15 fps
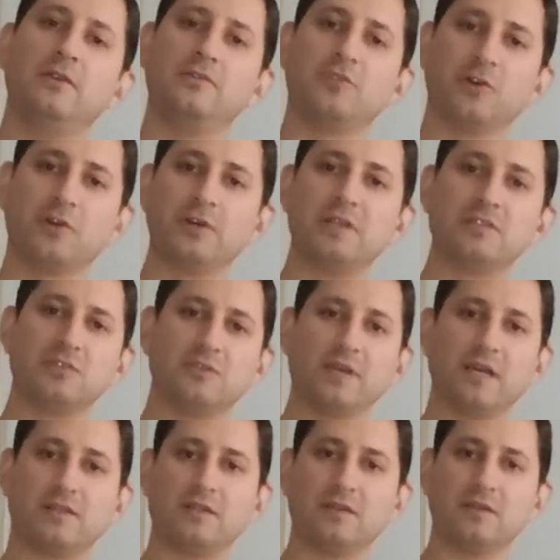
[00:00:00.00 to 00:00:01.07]
you turn it so
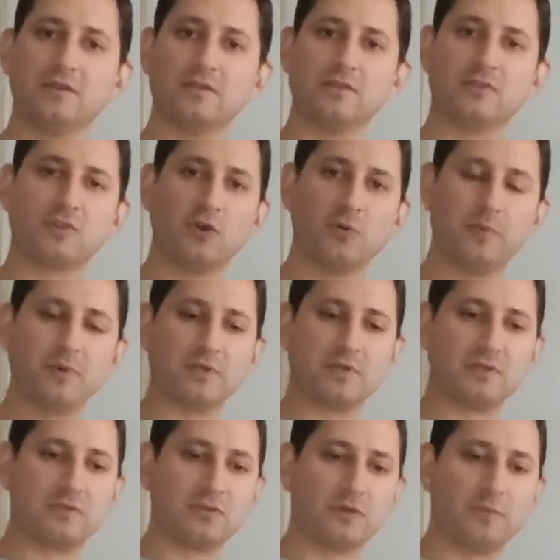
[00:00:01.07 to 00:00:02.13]
that the, the scope
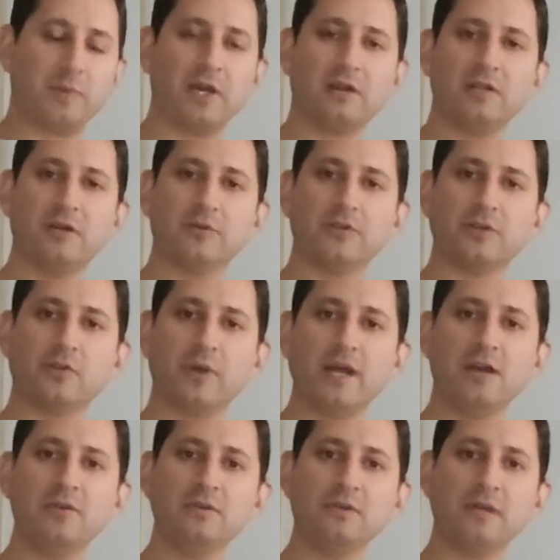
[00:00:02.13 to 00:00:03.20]
is sort of parallel with the
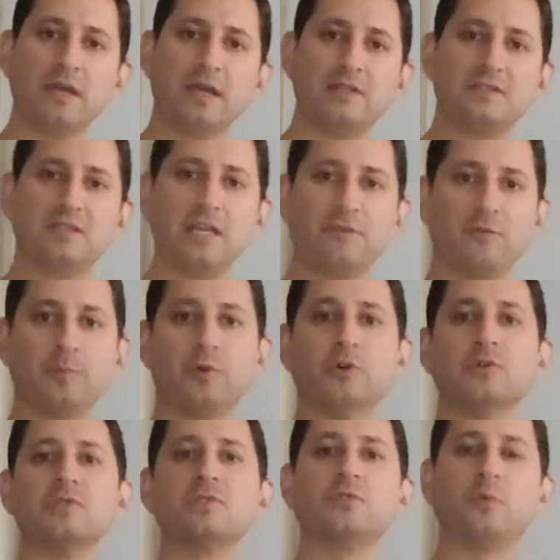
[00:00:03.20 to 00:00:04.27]
ground and see if it
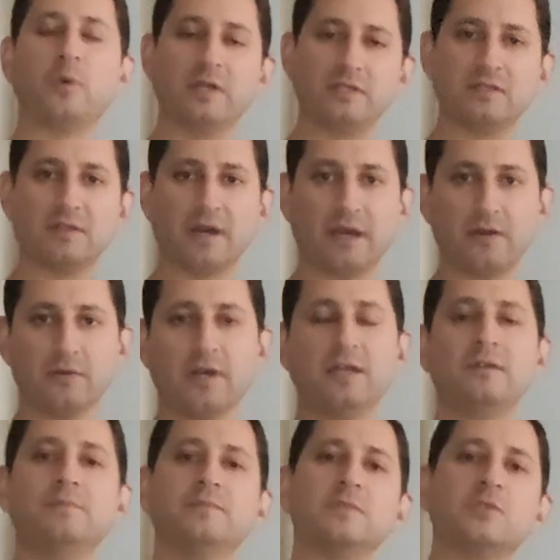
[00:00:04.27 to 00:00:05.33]
pulls to one side,
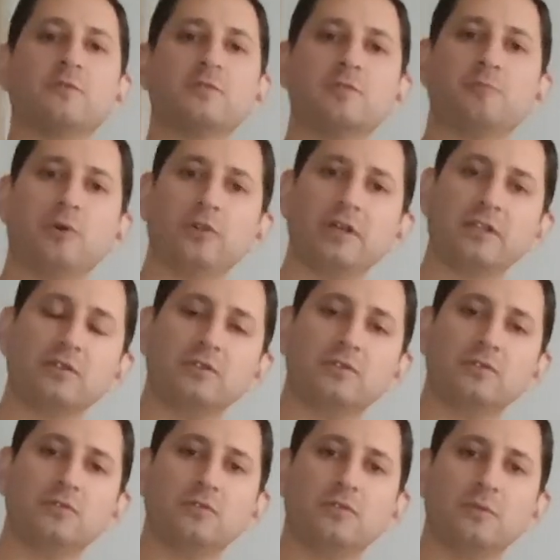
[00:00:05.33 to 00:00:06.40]
right? So if it's pulling
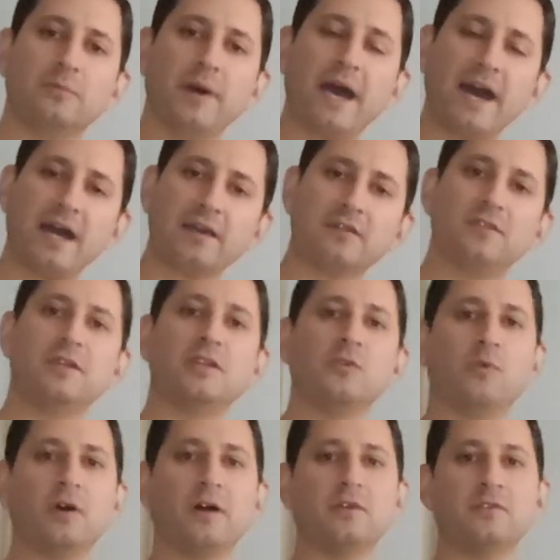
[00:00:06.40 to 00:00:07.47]
to the back, then
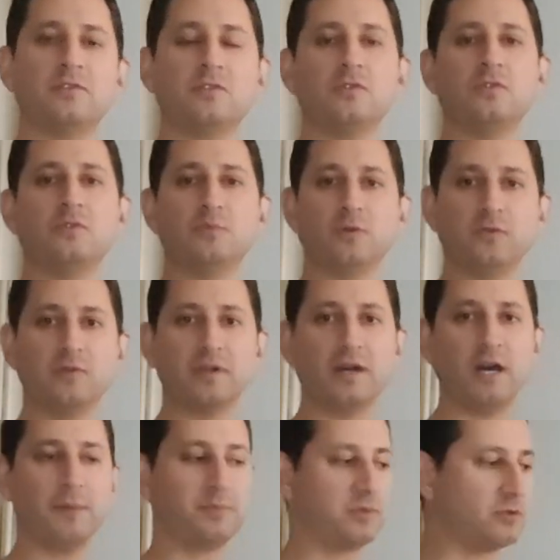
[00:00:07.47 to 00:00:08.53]
you want to move
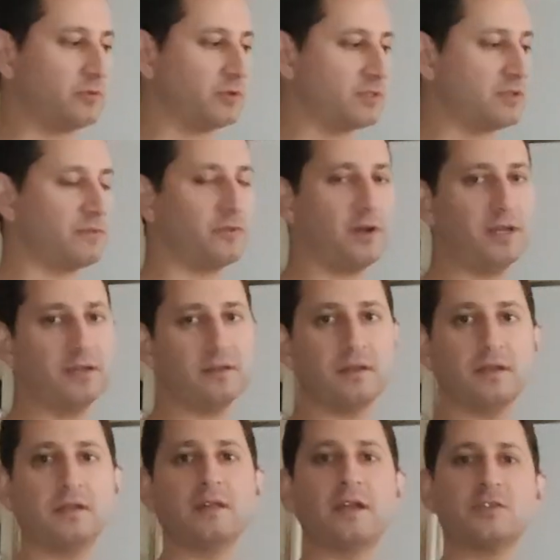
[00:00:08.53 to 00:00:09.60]
it up towards the front
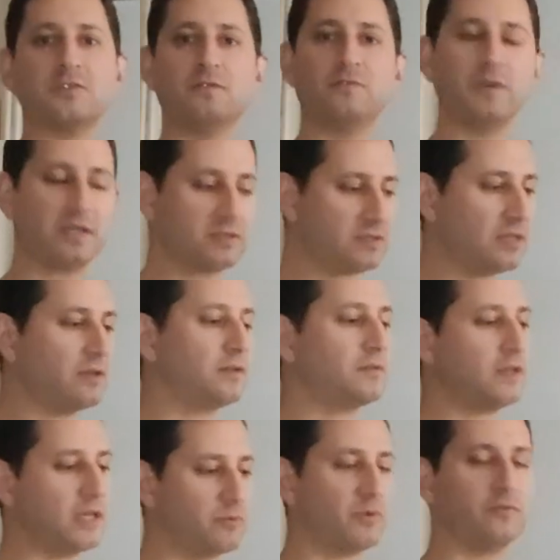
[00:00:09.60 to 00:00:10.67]
and that should fix it
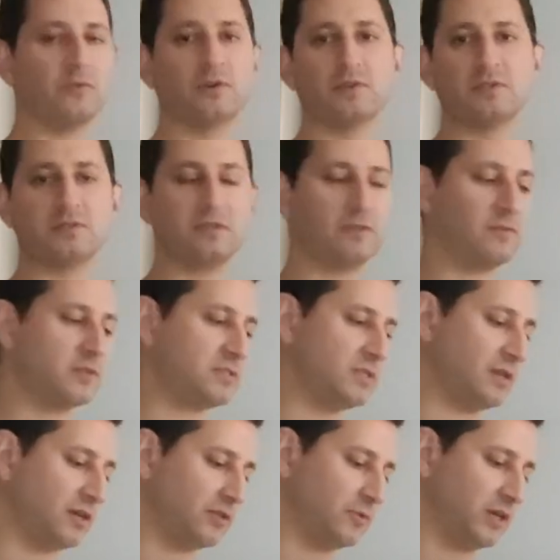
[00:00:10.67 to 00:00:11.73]
and reverse if it's
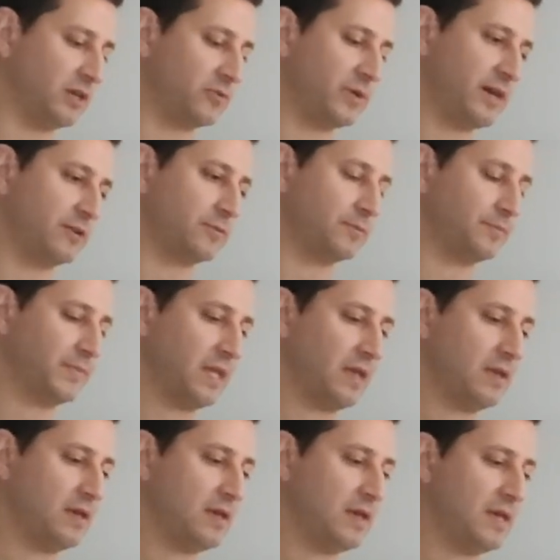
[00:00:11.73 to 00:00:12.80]
the other way around.
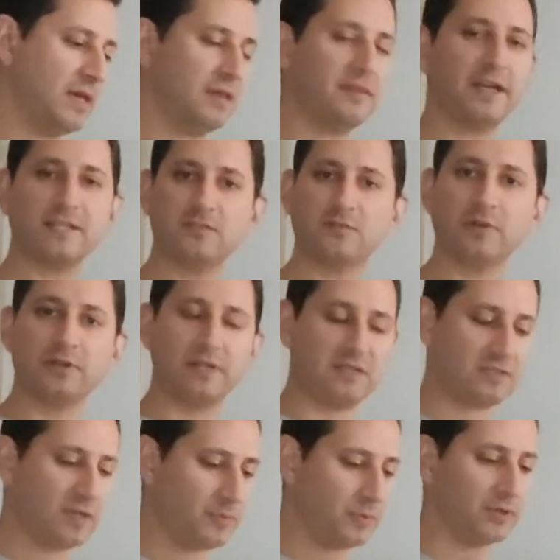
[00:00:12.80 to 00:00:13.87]
That's fairly
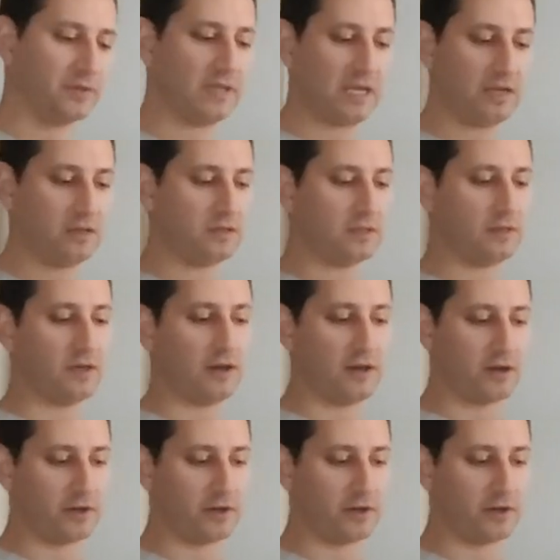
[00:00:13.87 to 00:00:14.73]
simple. Then the